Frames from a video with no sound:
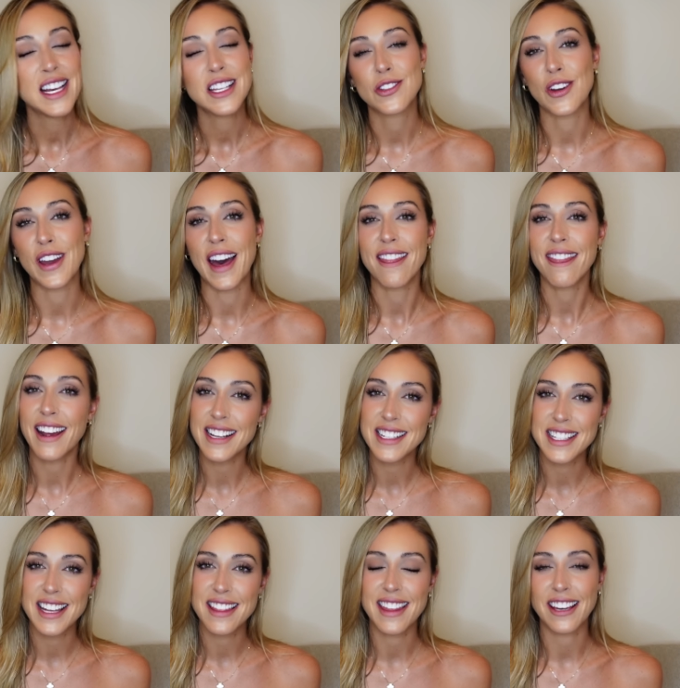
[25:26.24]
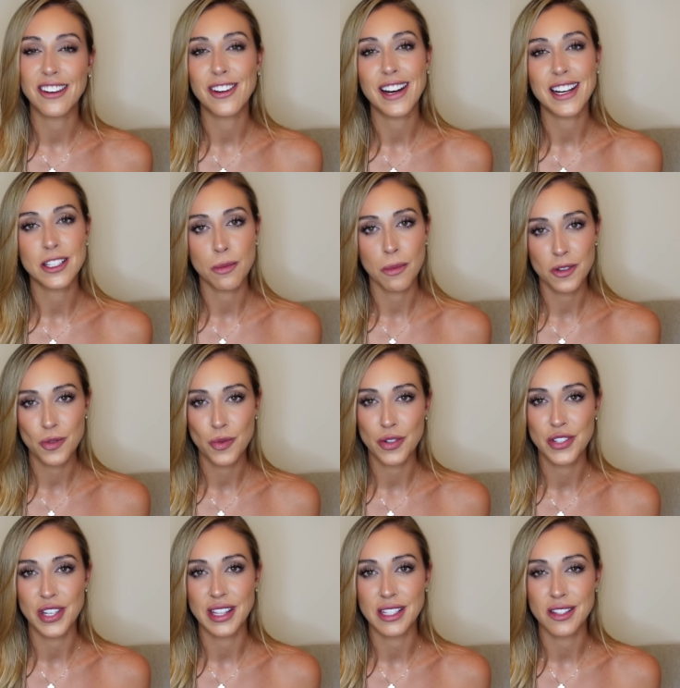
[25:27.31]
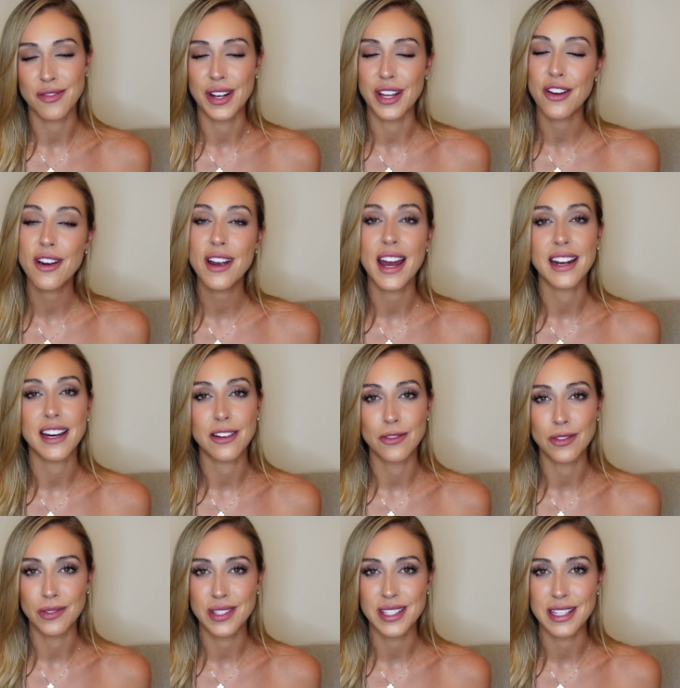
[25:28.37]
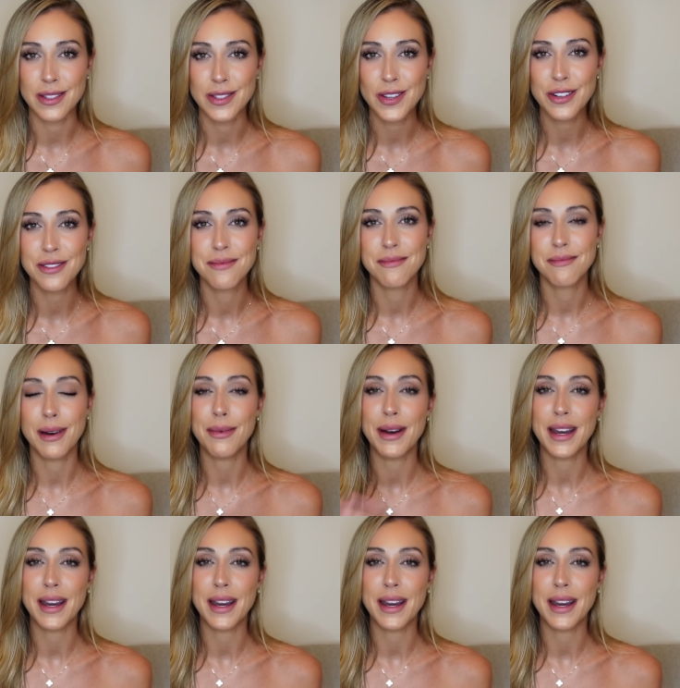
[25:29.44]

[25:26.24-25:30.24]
So yeah, that is it. Thank you guys so much for watching this video, and I will see you soon. Bye